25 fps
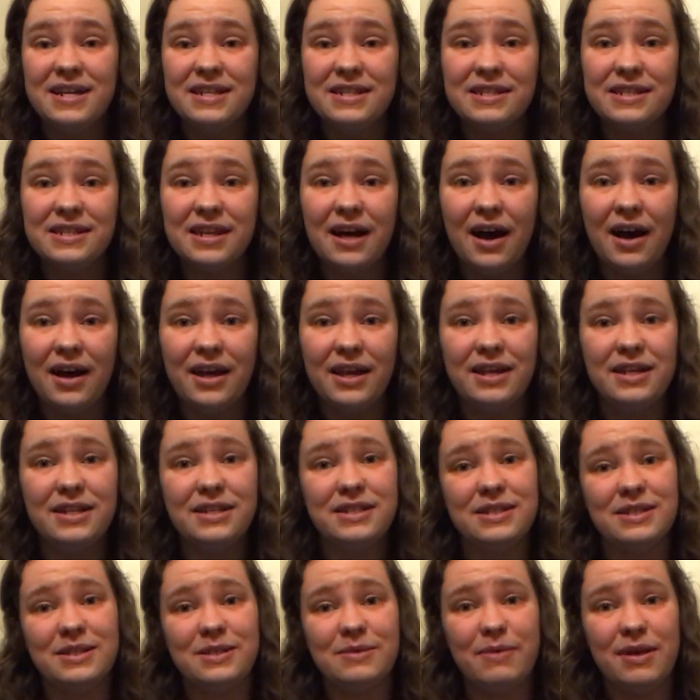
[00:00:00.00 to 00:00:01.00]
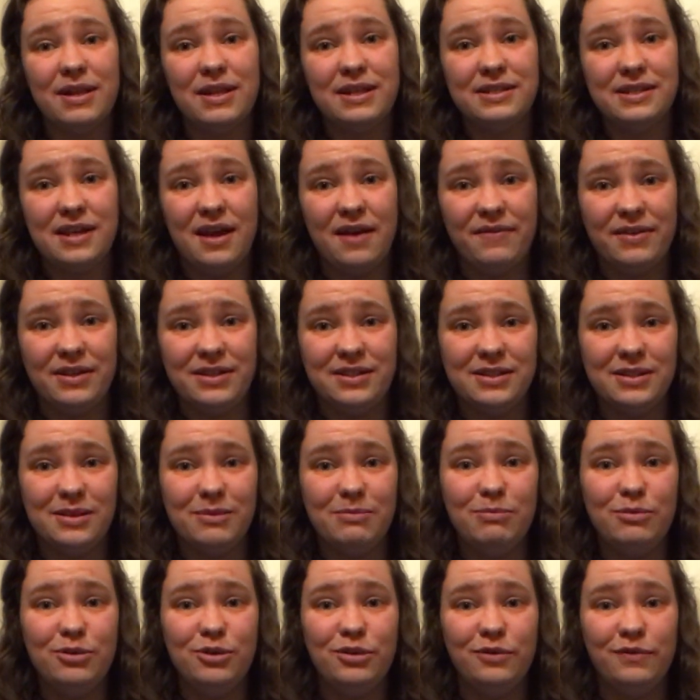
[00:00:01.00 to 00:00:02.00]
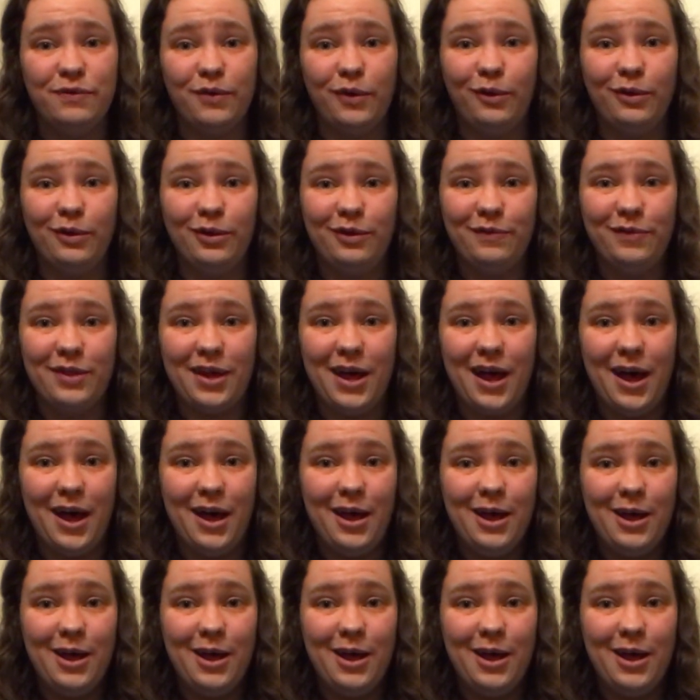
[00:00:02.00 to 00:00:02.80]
tired, as well as having to move all of their